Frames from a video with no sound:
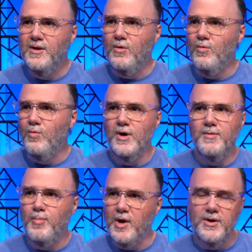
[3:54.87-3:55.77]

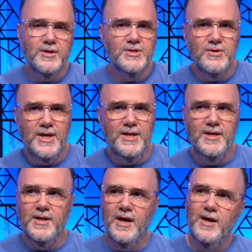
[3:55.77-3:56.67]
what barriers they're
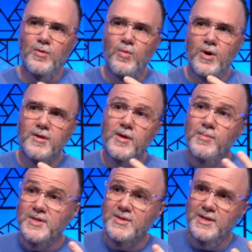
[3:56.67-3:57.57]
hitting, what are they
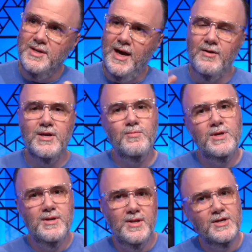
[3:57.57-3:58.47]
missing, how can
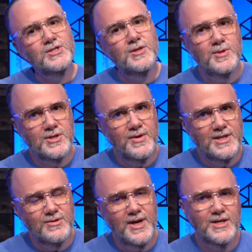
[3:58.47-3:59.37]
we nudge them in the right
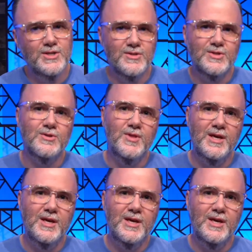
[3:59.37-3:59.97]
direction so they